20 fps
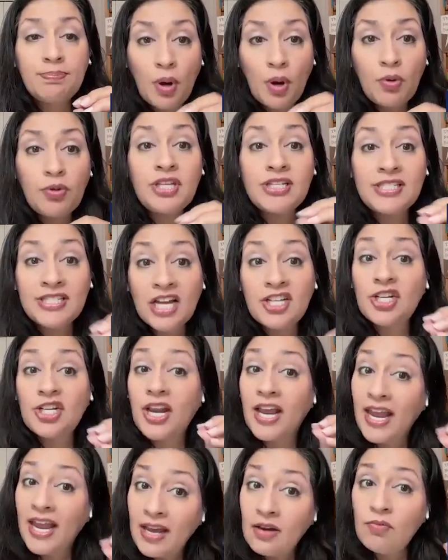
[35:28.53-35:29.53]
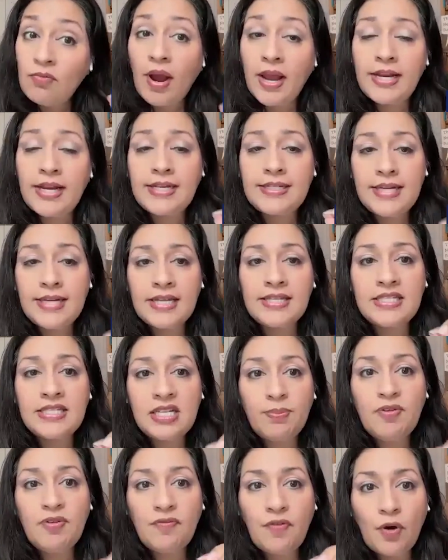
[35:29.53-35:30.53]
both discussion and writing tends
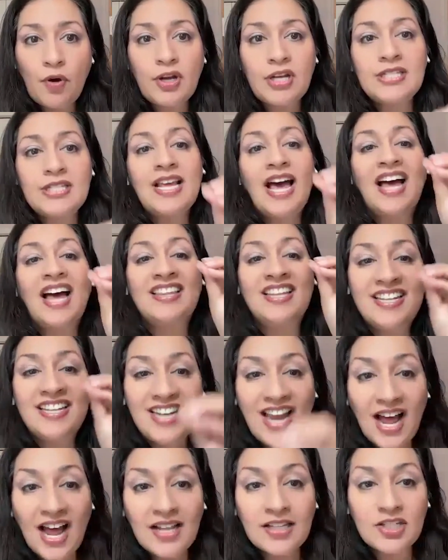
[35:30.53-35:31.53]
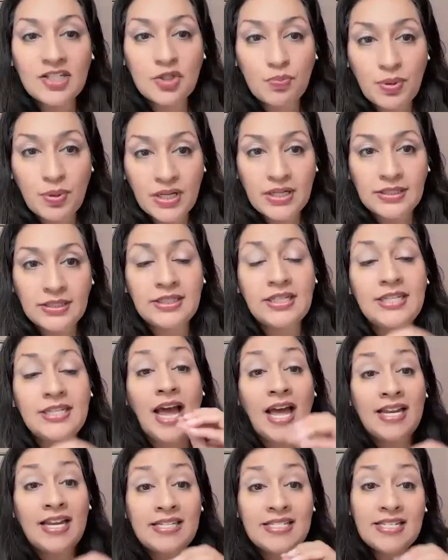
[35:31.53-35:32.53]
to be focused on the knowledge build,
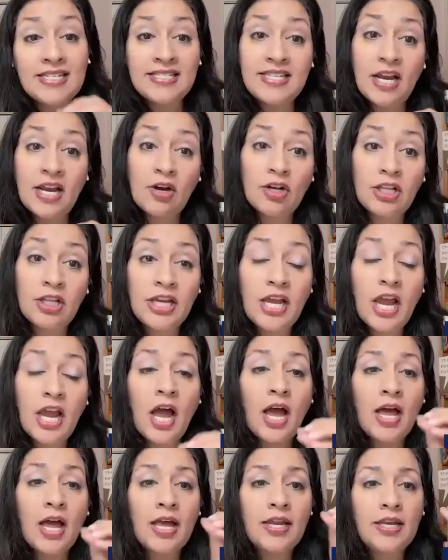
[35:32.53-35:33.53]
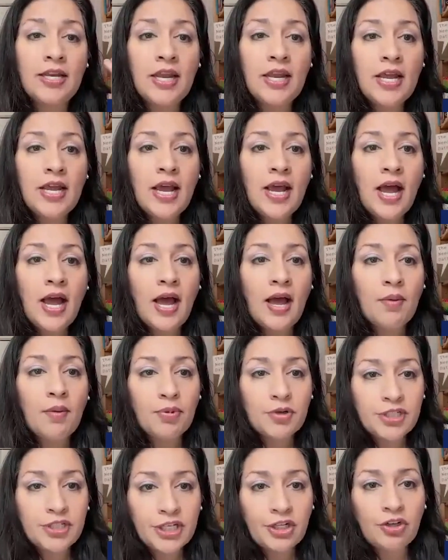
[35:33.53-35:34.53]
not necessarily on
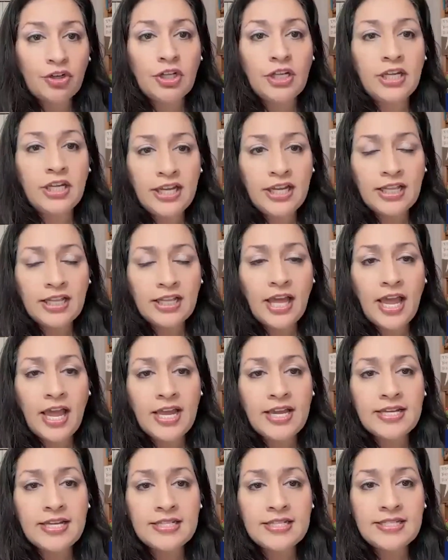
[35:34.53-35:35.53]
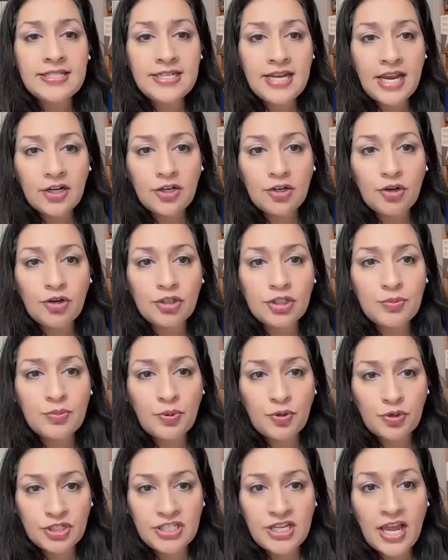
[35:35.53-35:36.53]
particularly ELA standards
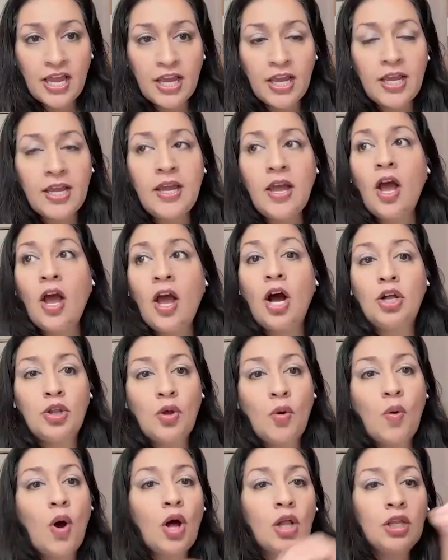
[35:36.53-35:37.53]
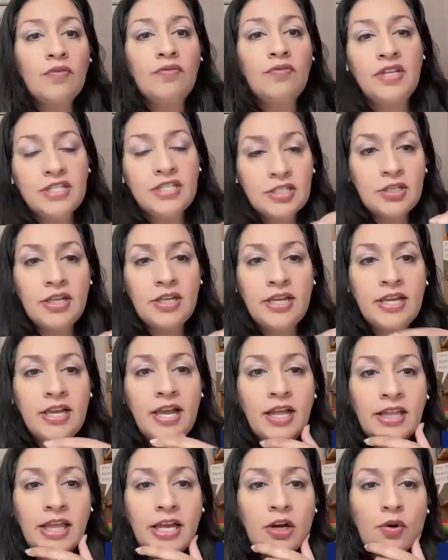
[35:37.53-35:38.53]
per se, although all of these
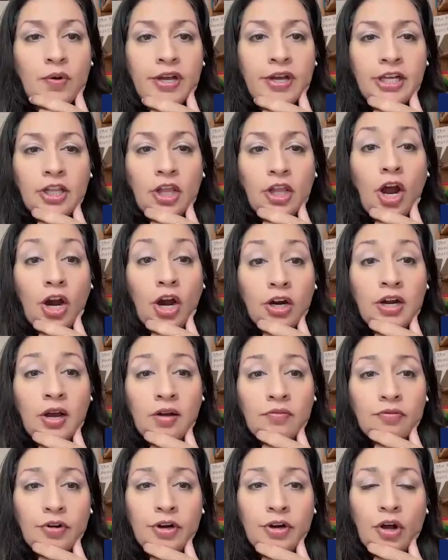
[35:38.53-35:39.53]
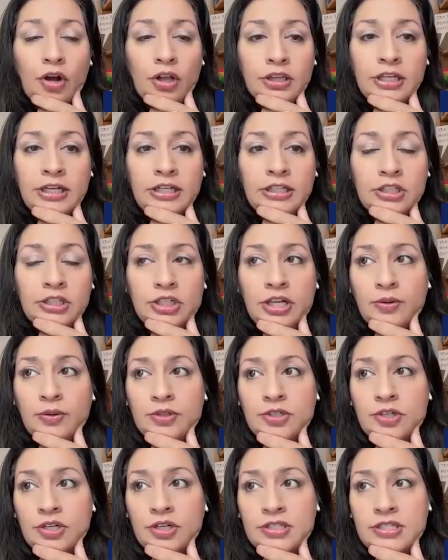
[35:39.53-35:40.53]
ELA curricula are covering all the English
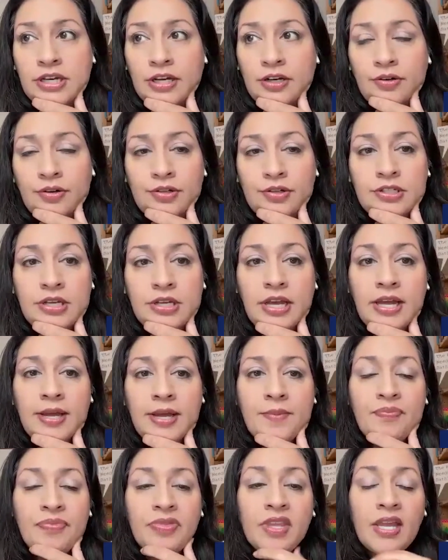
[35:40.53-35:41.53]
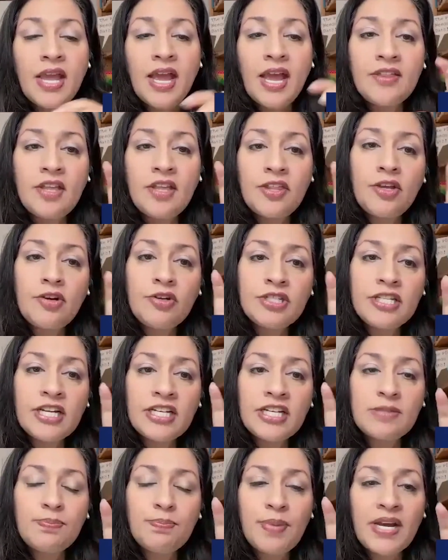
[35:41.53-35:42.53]
language arts standards. And then there's
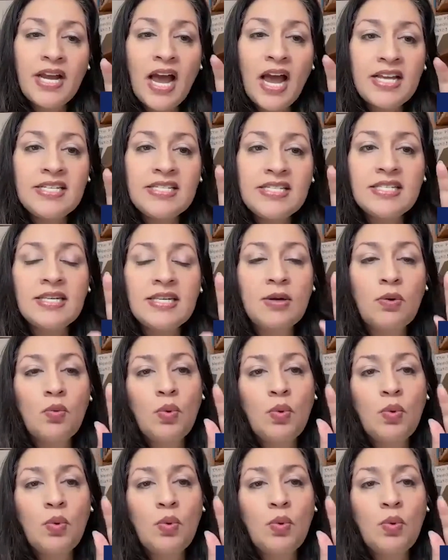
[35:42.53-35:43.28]
because